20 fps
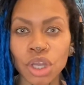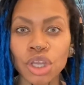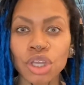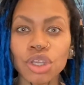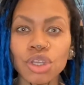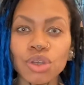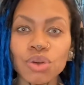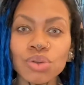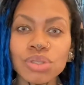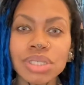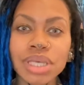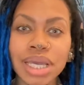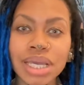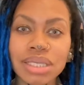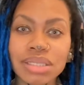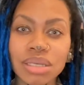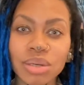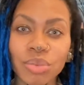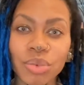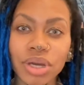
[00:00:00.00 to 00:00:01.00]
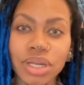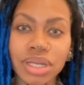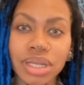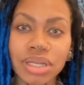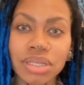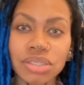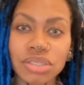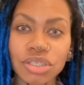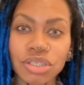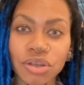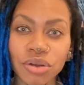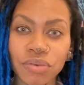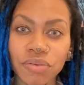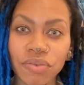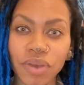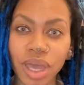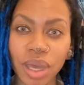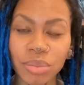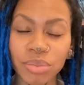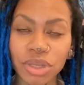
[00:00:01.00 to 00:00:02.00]
You take someone into your
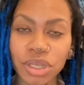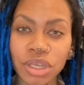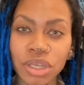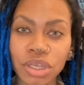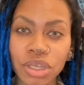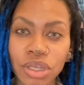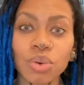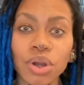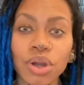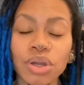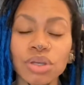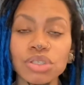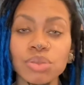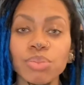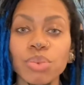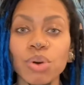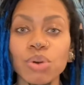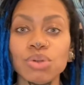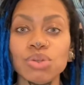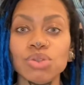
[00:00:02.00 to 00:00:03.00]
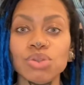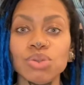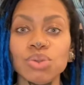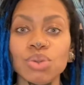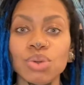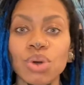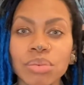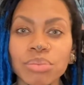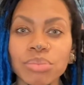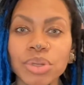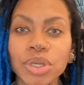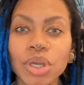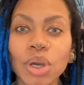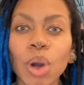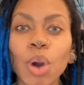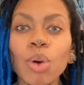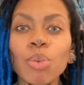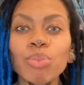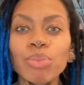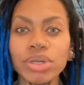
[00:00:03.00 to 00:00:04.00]
family, you are supposed to be
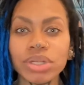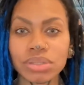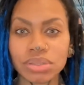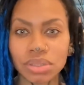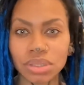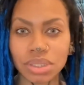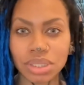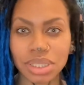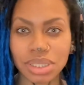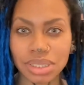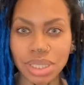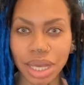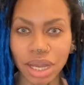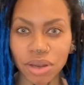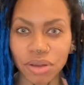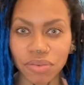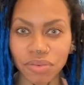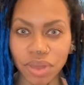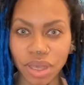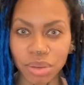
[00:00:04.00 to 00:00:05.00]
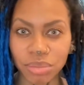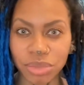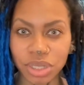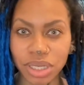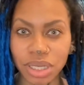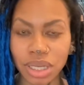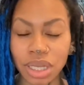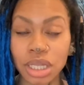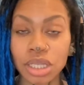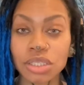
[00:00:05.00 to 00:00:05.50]
open to the entire family.